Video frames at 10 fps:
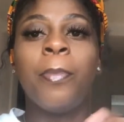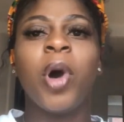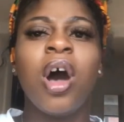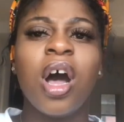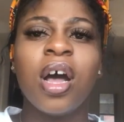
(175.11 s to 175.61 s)

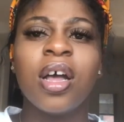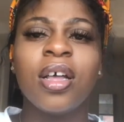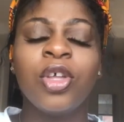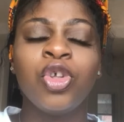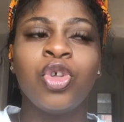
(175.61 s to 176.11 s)
But
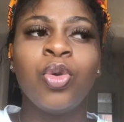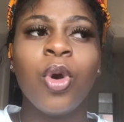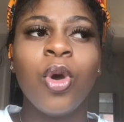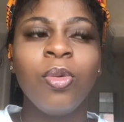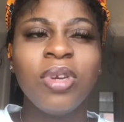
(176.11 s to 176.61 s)
you
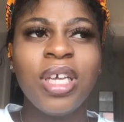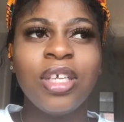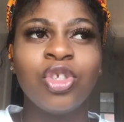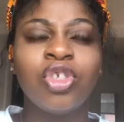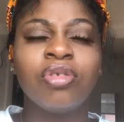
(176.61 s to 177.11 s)

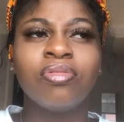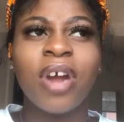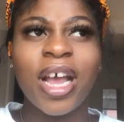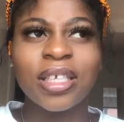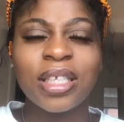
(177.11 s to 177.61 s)
only
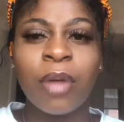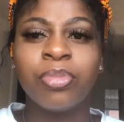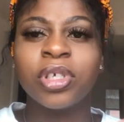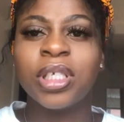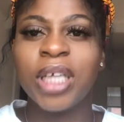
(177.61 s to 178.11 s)
dress and
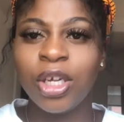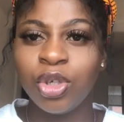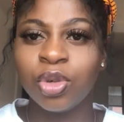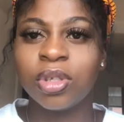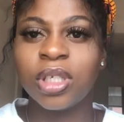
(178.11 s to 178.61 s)

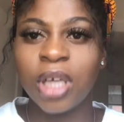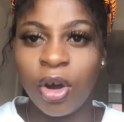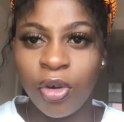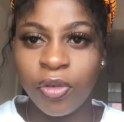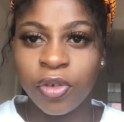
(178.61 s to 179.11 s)
present
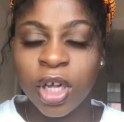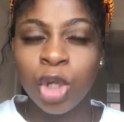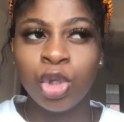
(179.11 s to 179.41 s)
yourself